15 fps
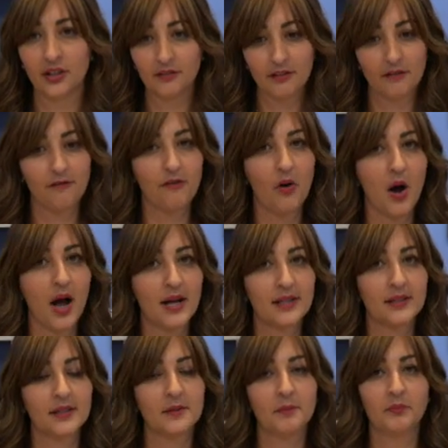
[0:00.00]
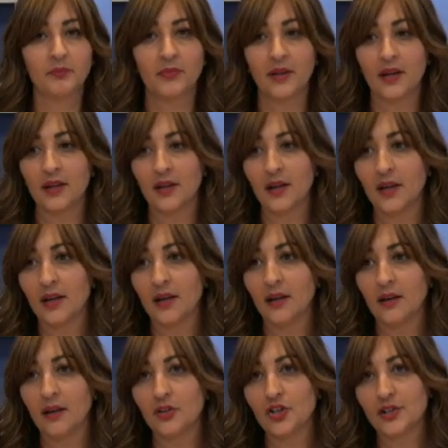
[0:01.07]
even for us,
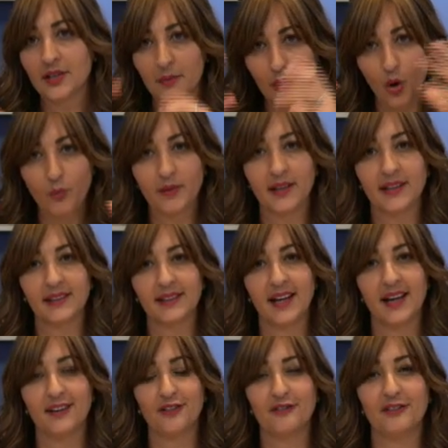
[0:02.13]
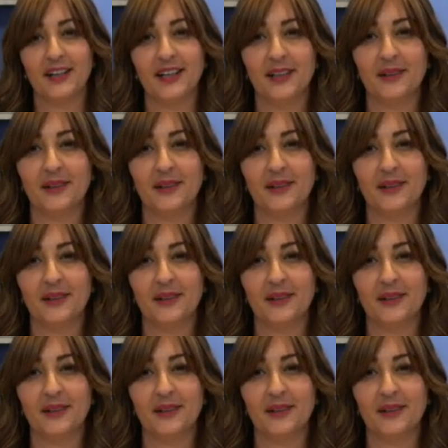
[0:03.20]
just I'm opening kind of